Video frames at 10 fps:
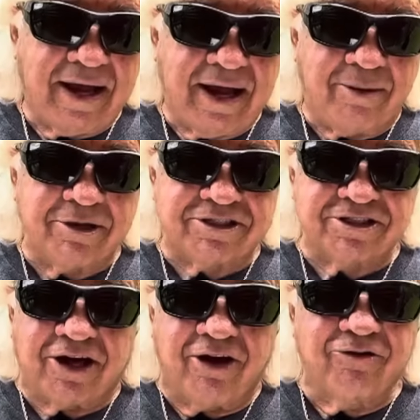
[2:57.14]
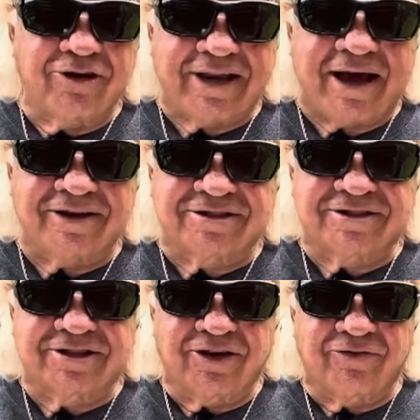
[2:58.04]
How much is one hundred talents
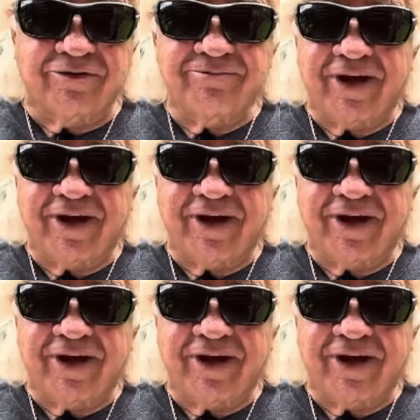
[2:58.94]
of silver?